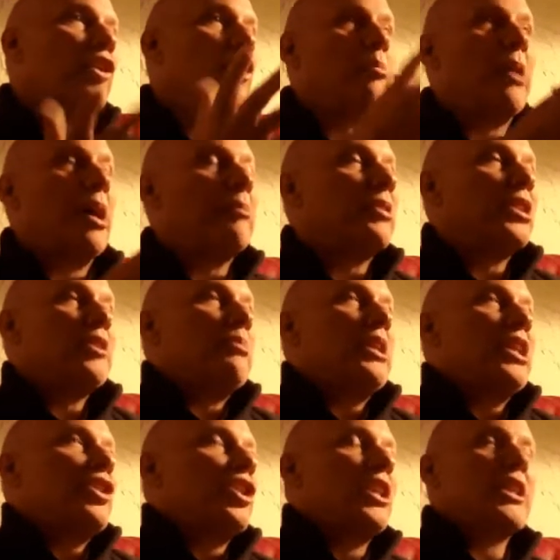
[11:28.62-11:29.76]
Obama's
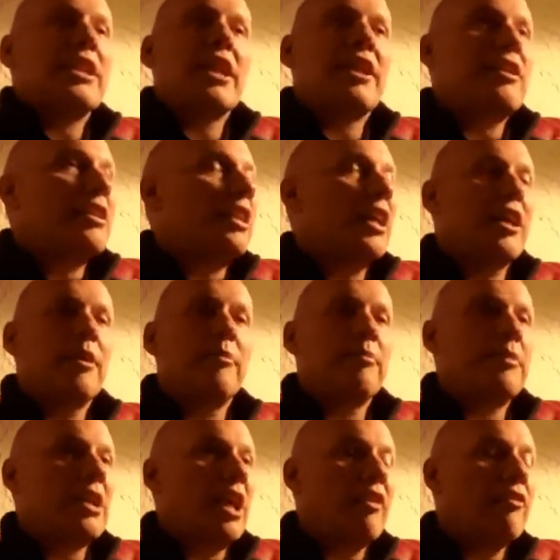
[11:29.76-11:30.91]
speech, he said uh,
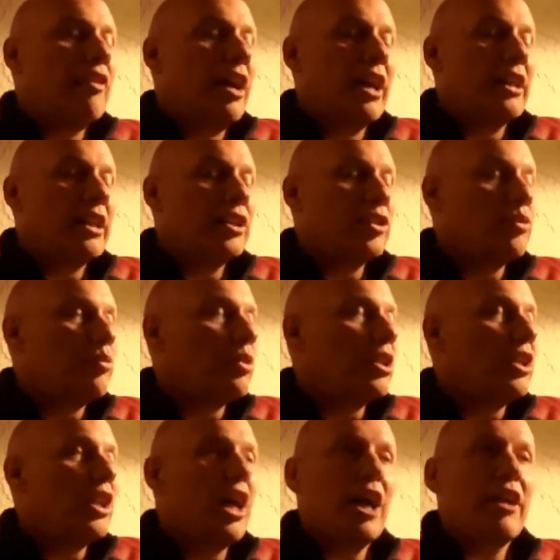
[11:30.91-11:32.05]
non-violence would
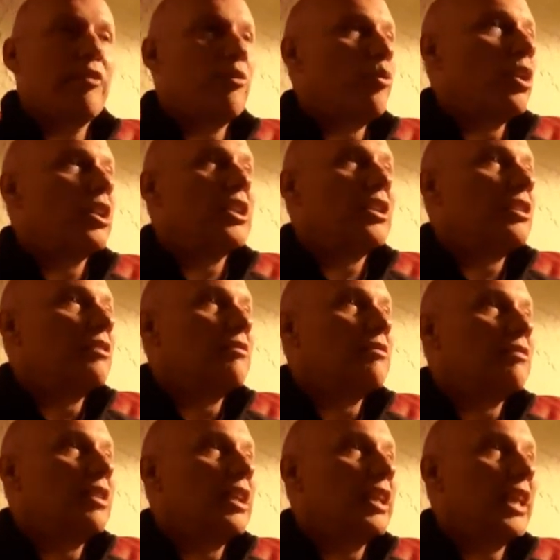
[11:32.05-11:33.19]
not have worked
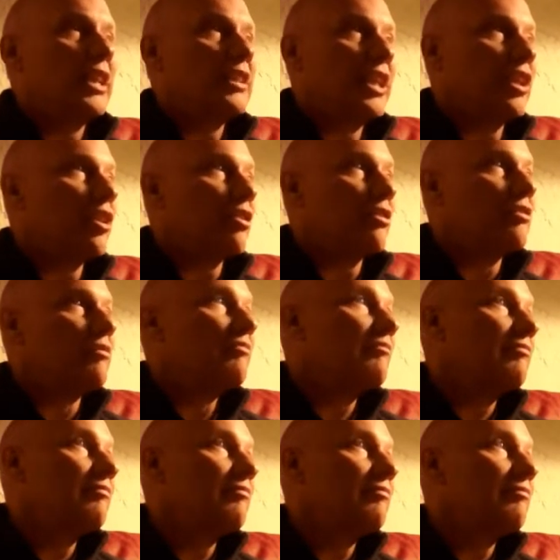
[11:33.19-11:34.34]
against Hitler.
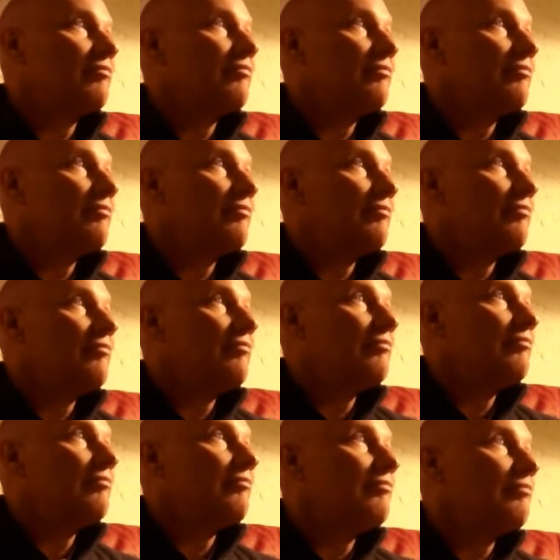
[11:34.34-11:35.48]
Mais
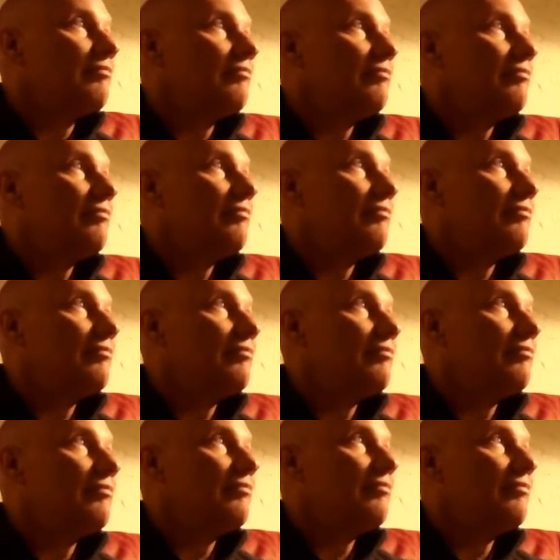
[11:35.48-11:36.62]
Obama a dit dans son
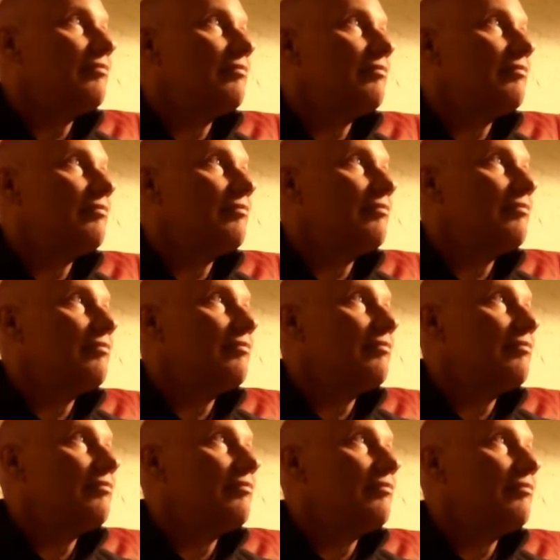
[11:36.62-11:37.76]
discours euh, que
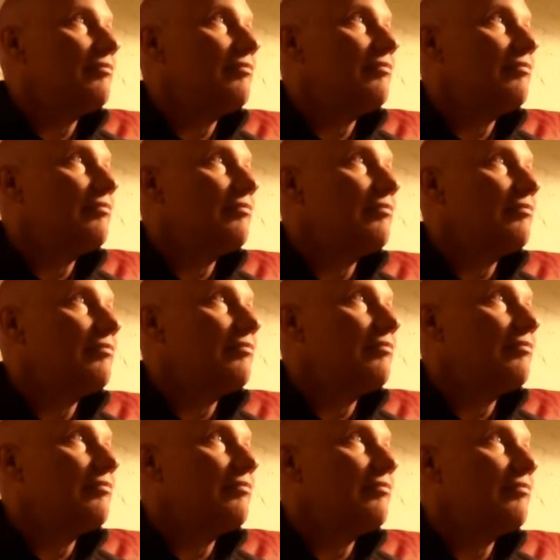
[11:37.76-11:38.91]
la
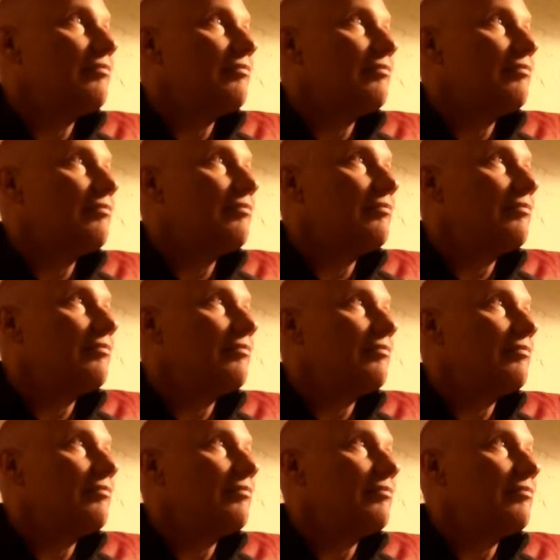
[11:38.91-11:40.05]
non-violence n'aurait pas
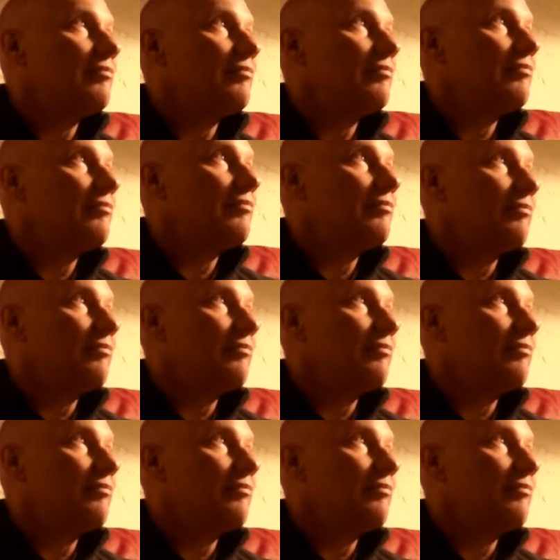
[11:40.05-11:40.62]
marché contre Hitler.